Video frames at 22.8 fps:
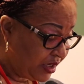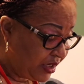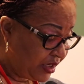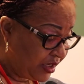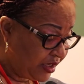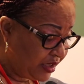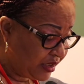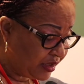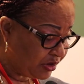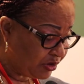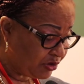
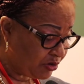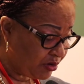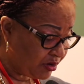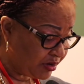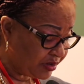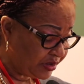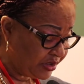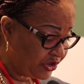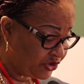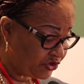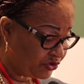In
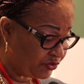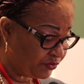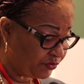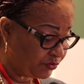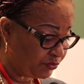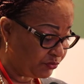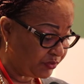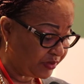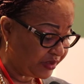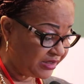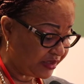recognition to
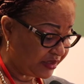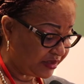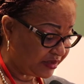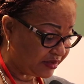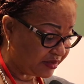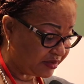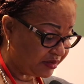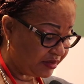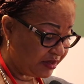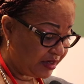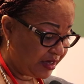
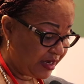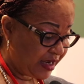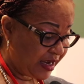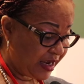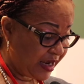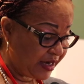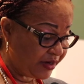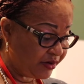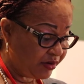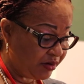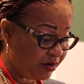this
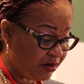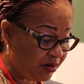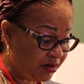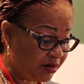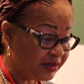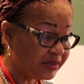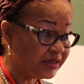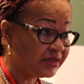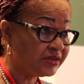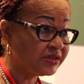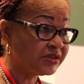and
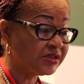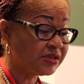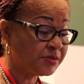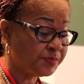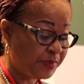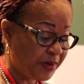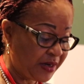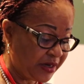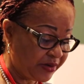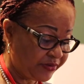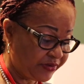other
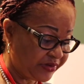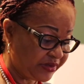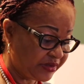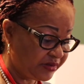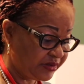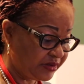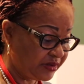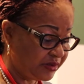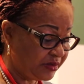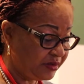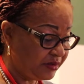
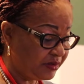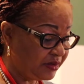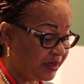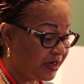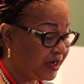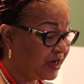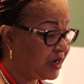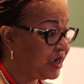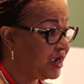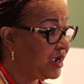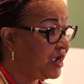disparity,
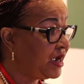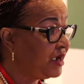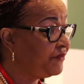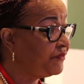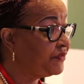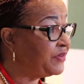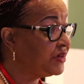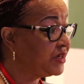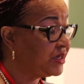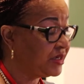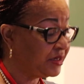
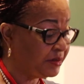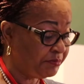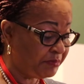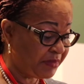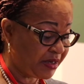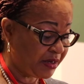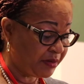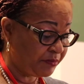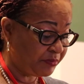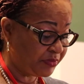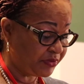African
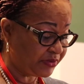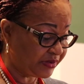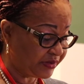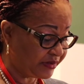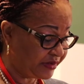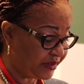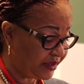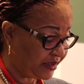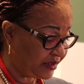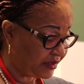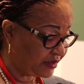member
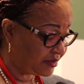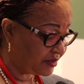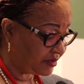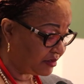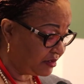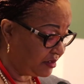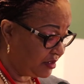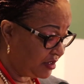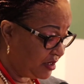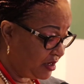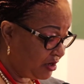states
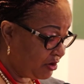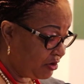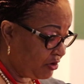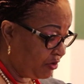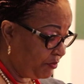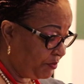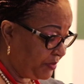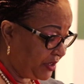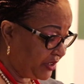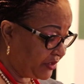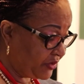
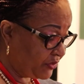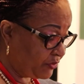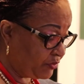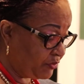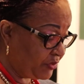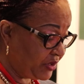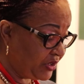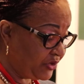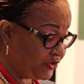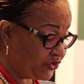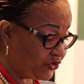committed
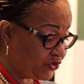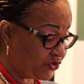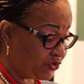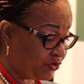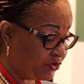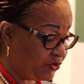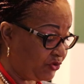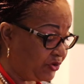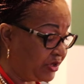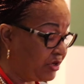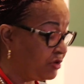to
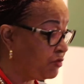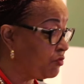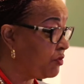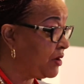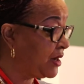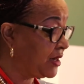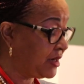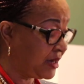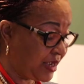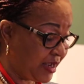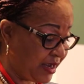ensure
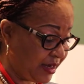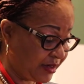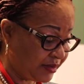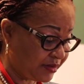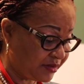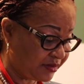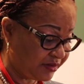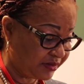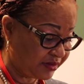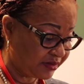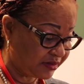equal
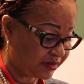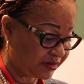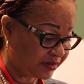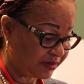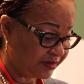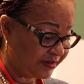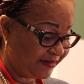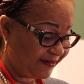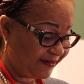access